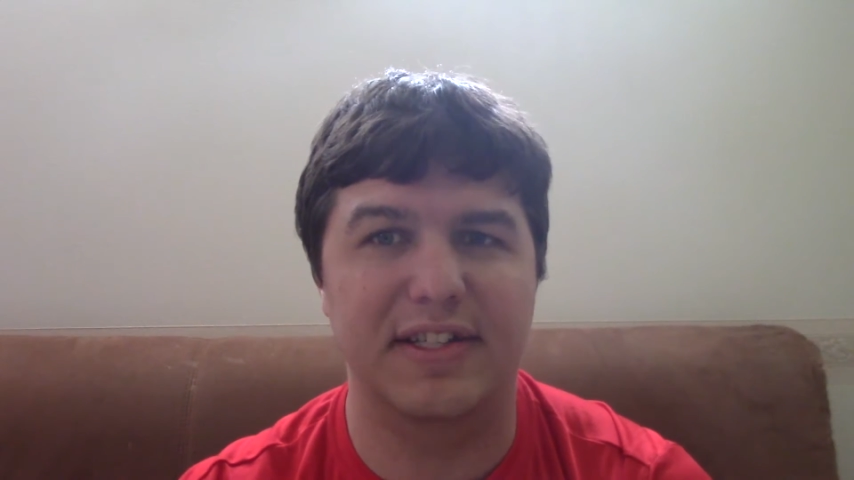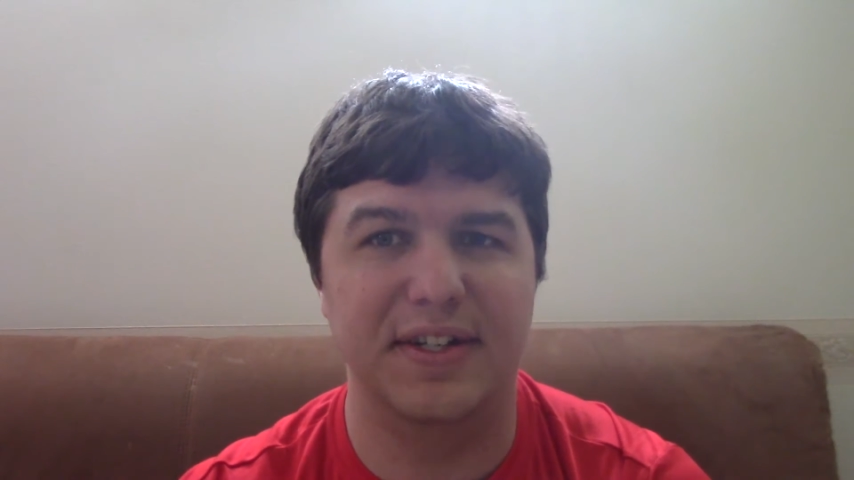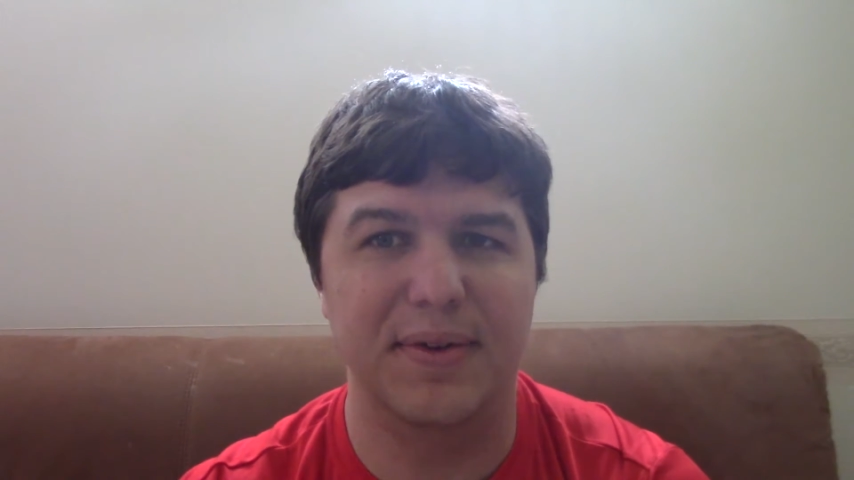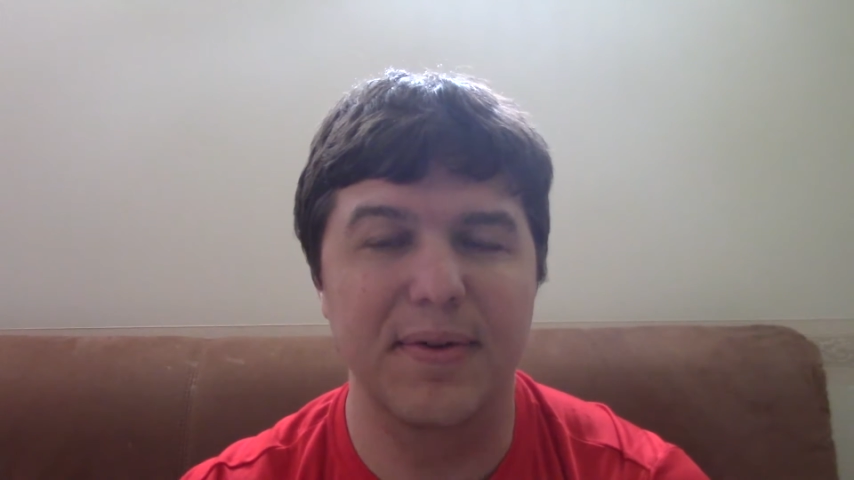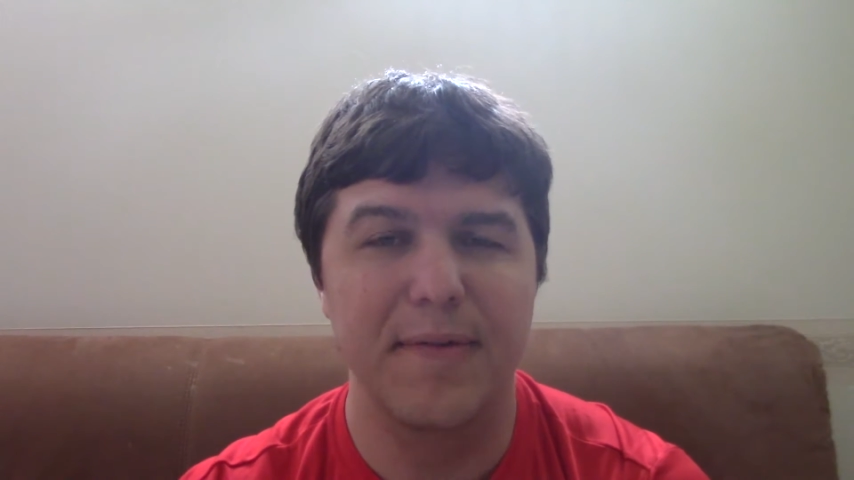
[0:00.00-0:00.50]

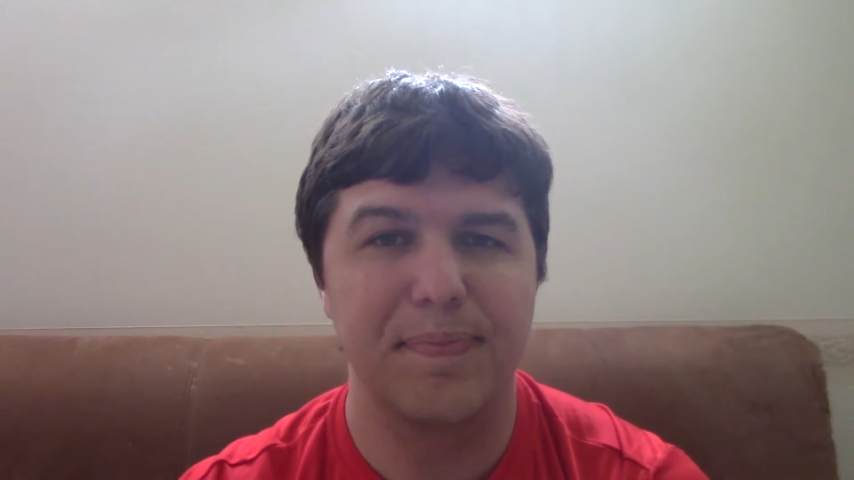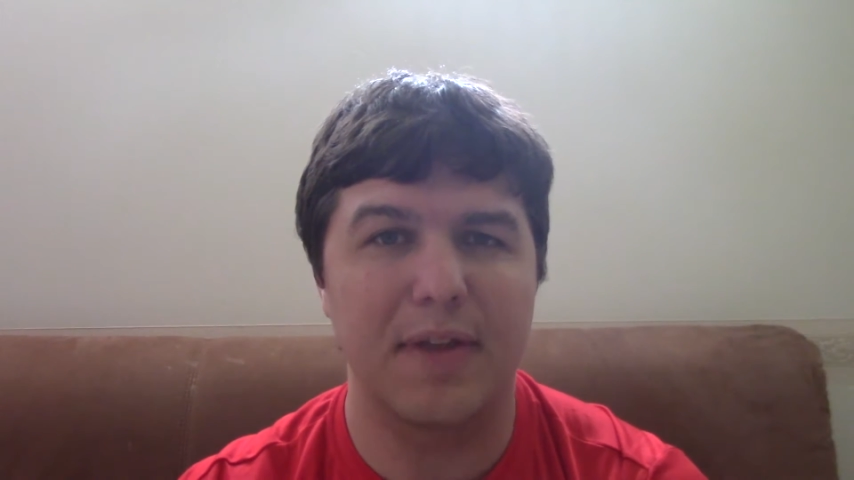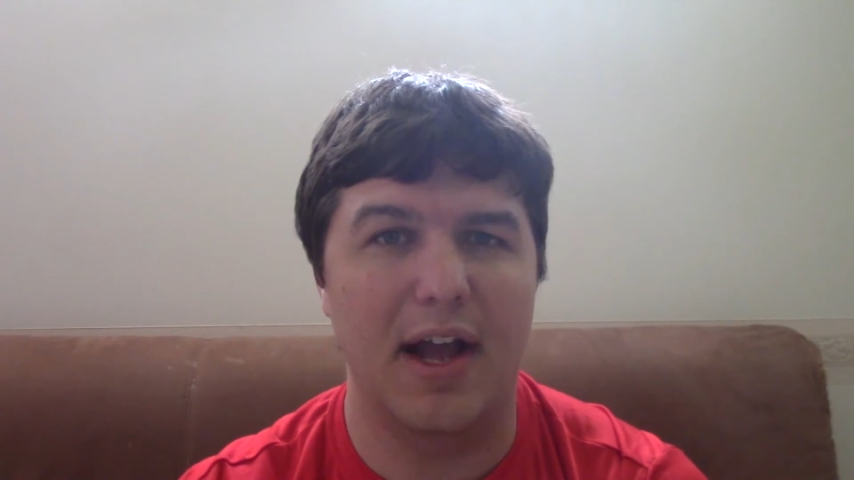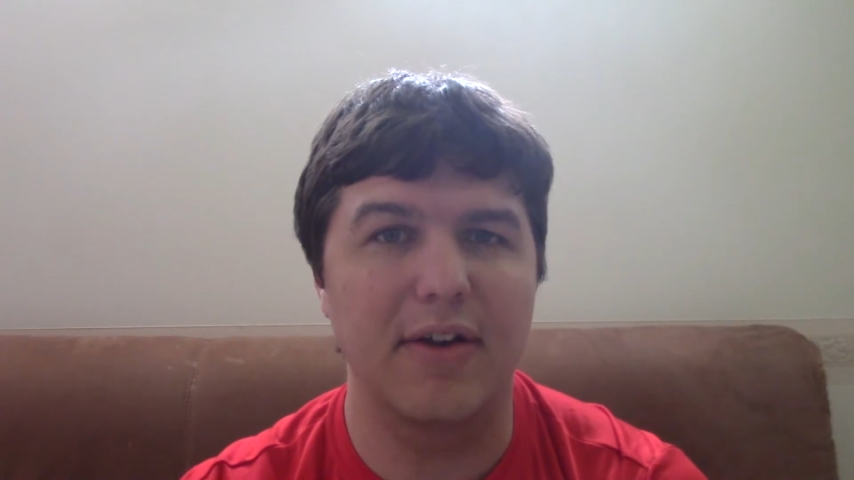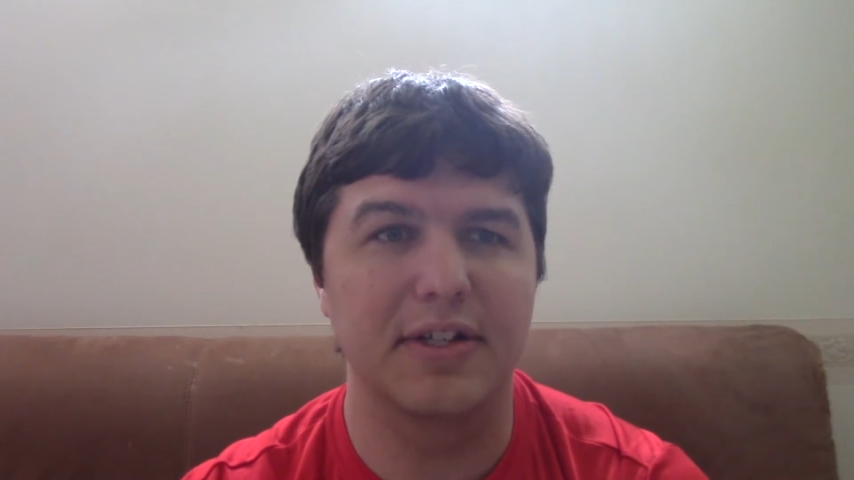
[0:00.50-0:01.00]
too.
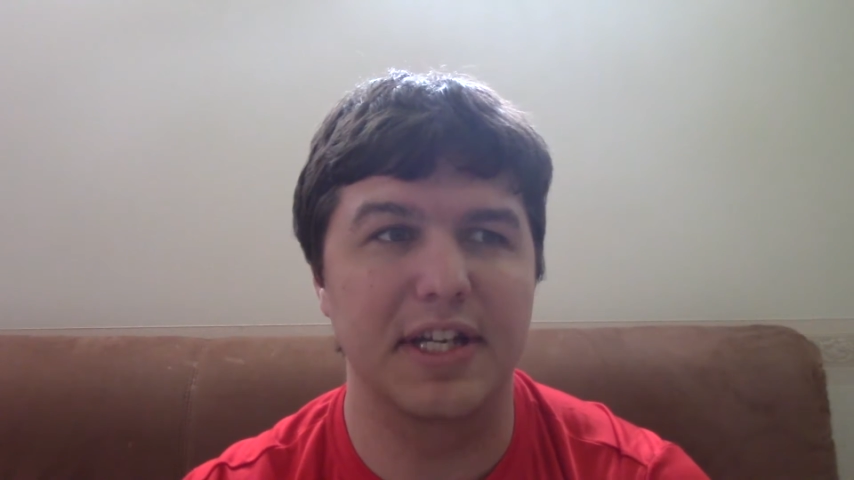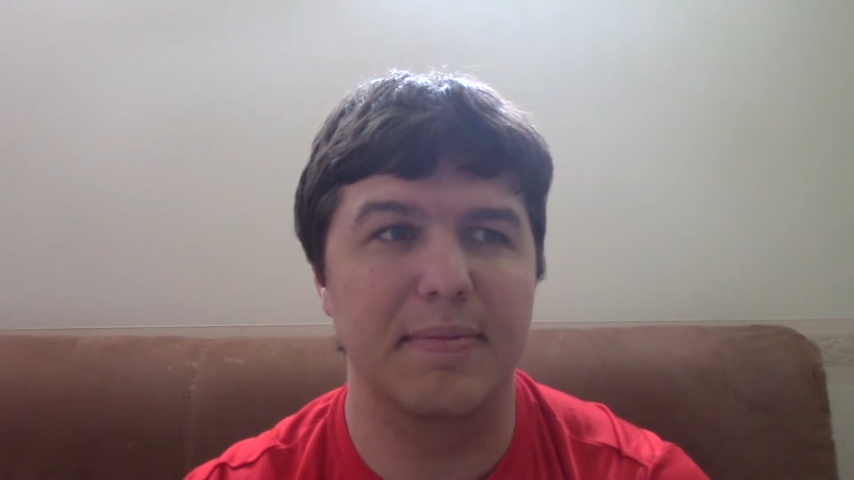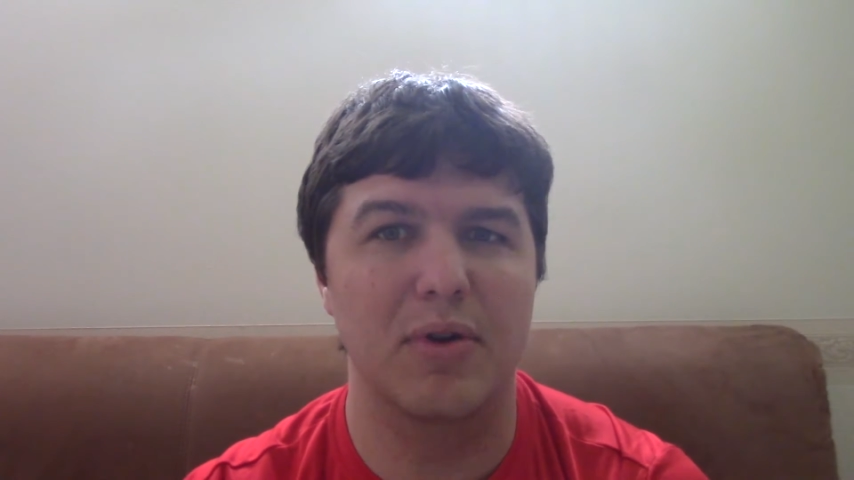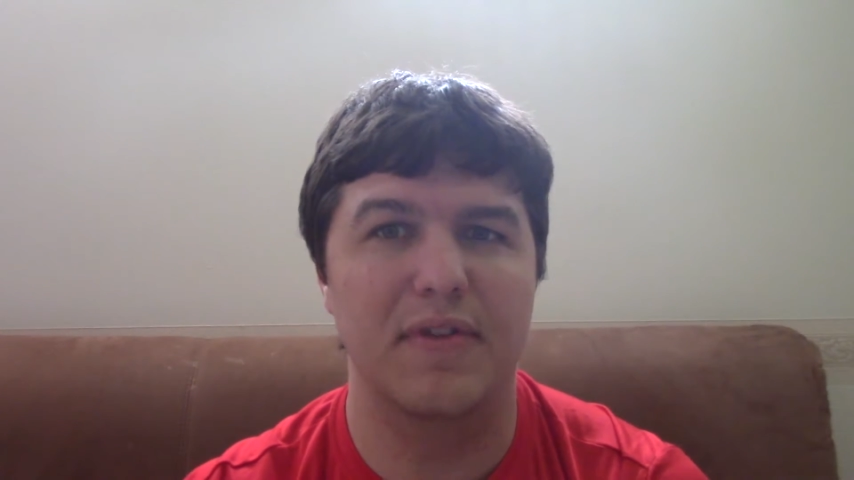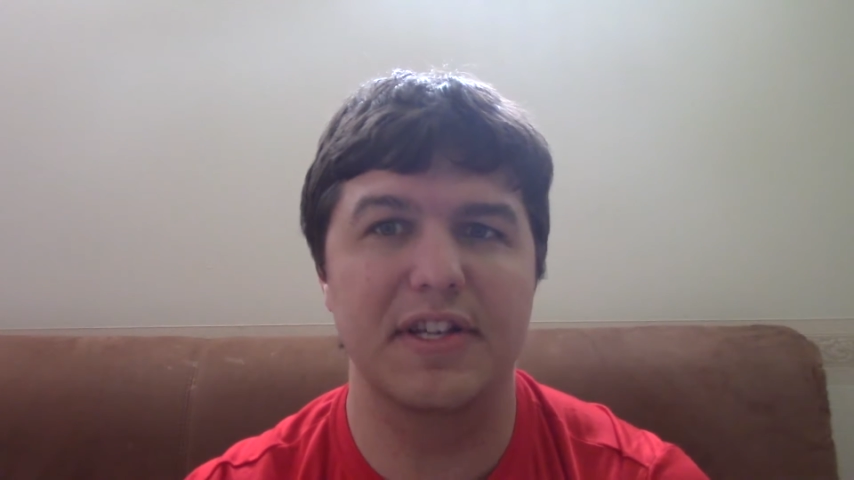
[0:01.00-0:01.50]
I critique
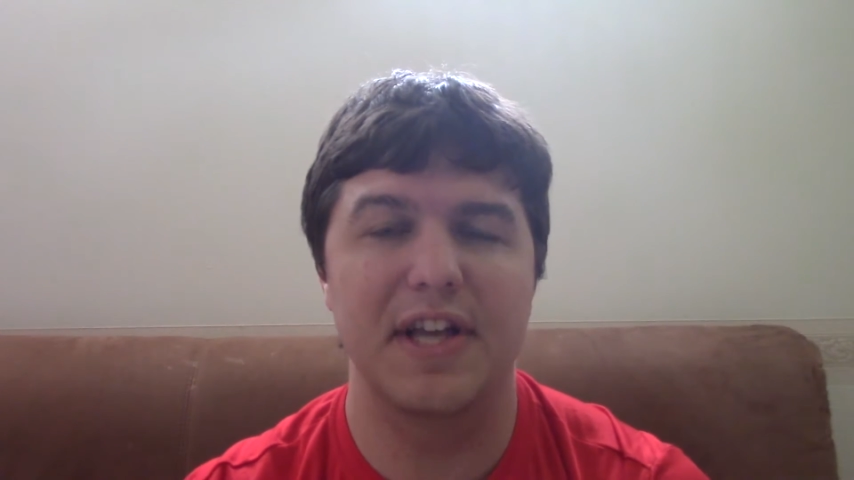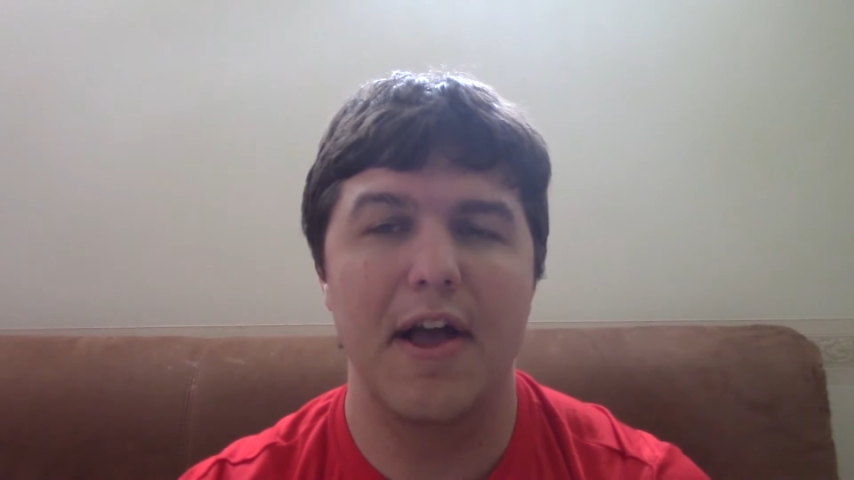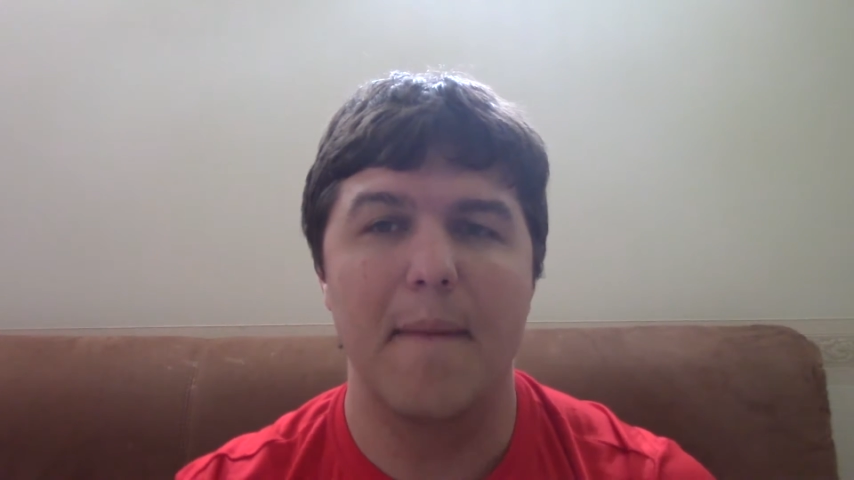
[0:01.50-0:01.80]
movies.